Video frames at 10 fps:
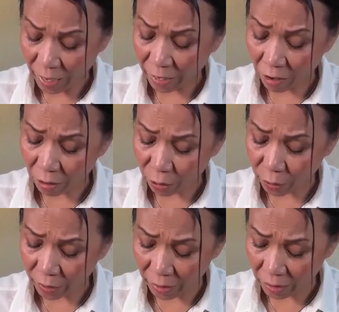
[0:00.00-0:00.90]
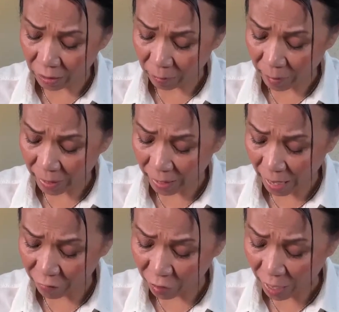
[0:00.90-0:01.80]
plan on doing this, but then
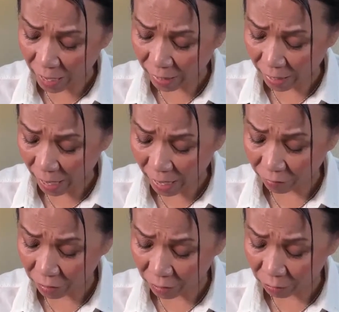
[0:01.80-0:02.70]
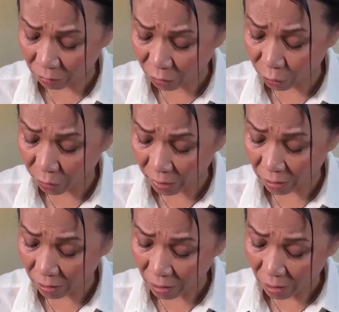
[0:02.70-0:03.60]
I forgot that I have to do
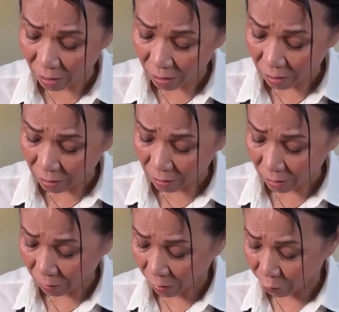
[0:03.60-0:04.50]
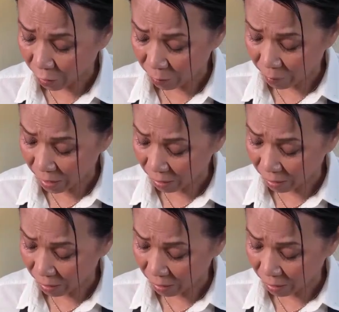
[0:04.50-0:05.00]
this, so uh, it would have